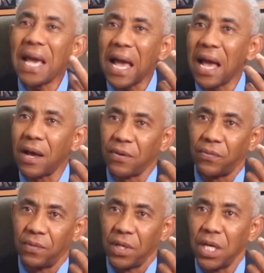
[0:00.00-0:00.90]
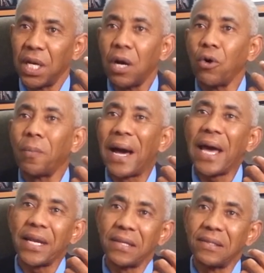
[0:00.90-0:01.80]
have in our
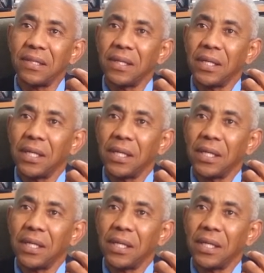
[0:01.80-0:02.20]
bodies